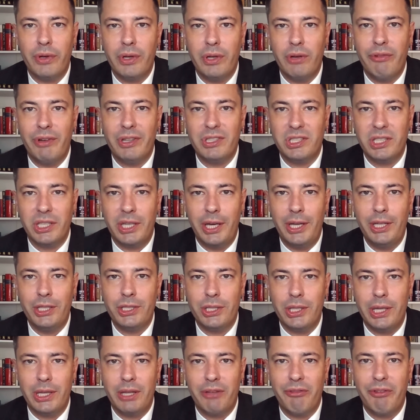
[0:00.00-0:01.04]

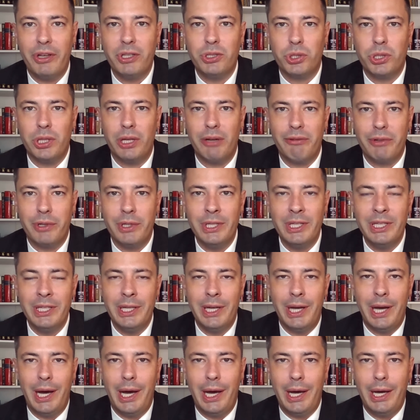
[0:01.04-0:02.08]
investigation at the federal level
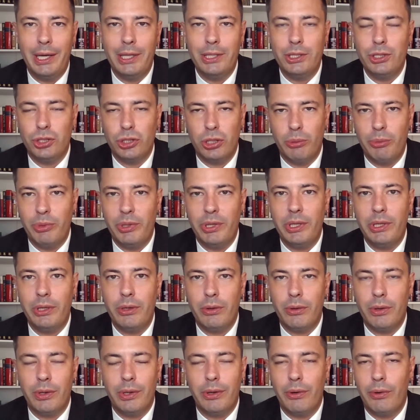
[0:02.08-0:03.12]
in Germany
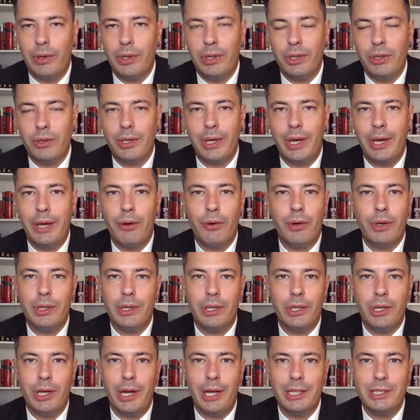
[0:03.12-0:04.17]
or in the UK or
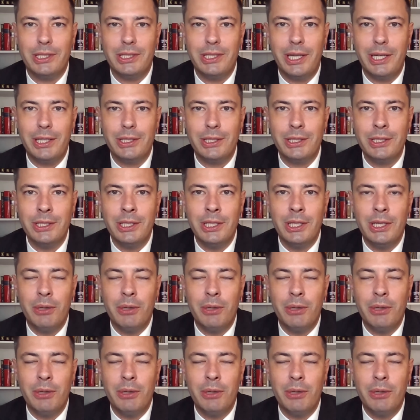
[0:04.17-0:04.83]
in the United States,